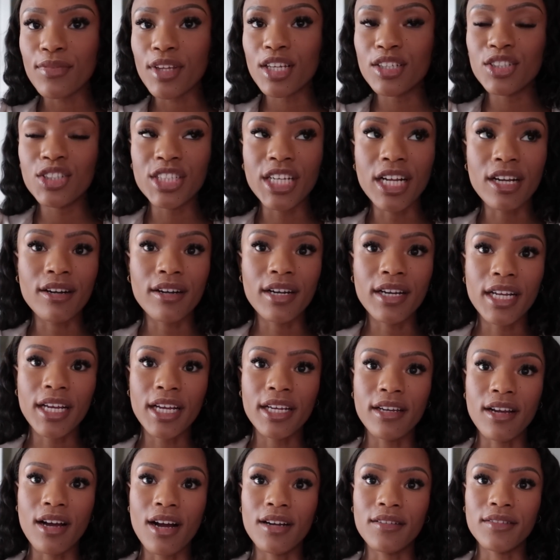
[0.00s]
sharing
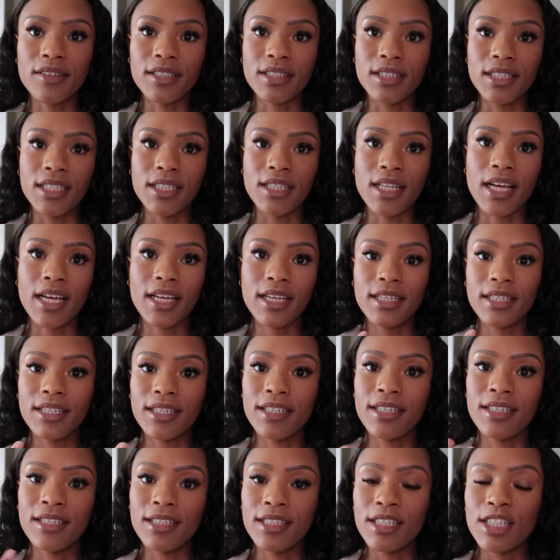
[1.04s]
and not really
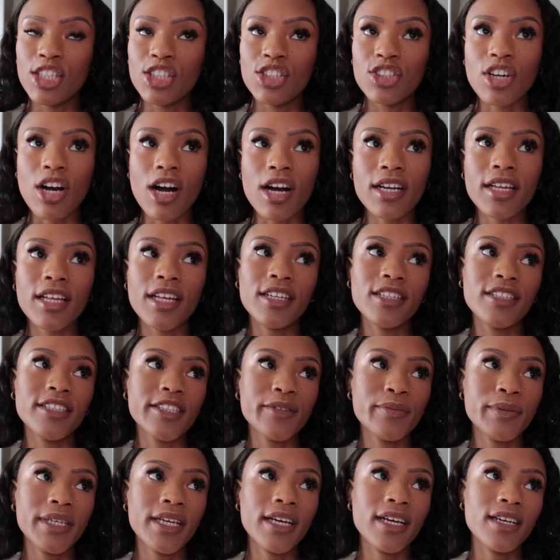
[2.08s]
like talking
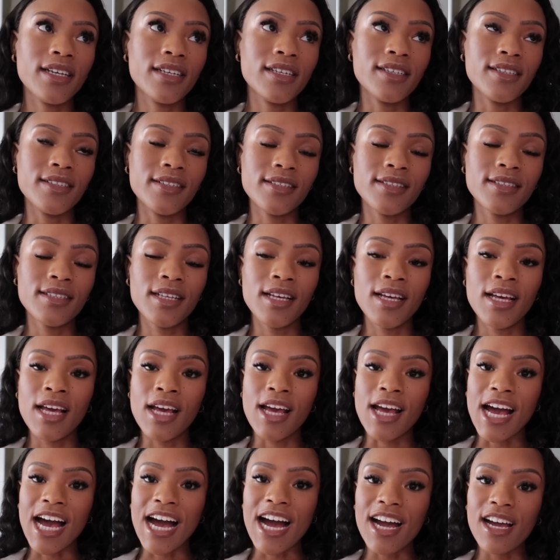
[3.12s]
just because
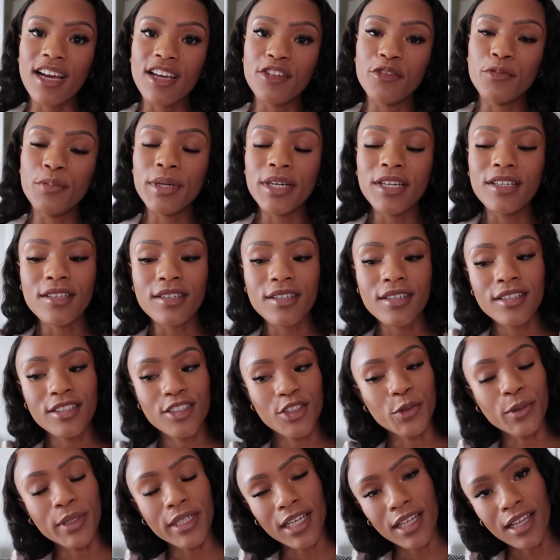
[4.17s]
I've been
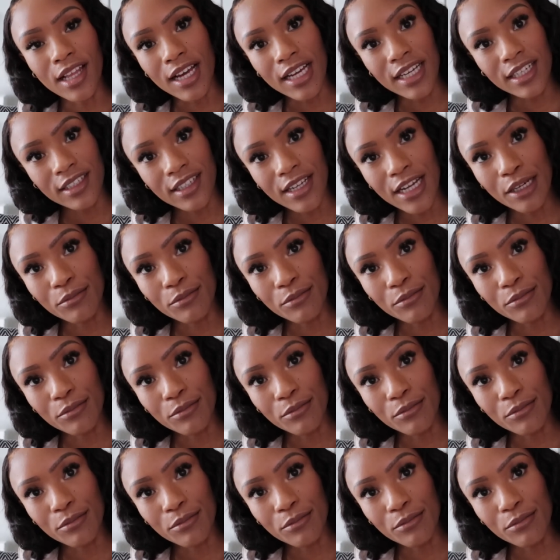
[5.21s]
doing a lot.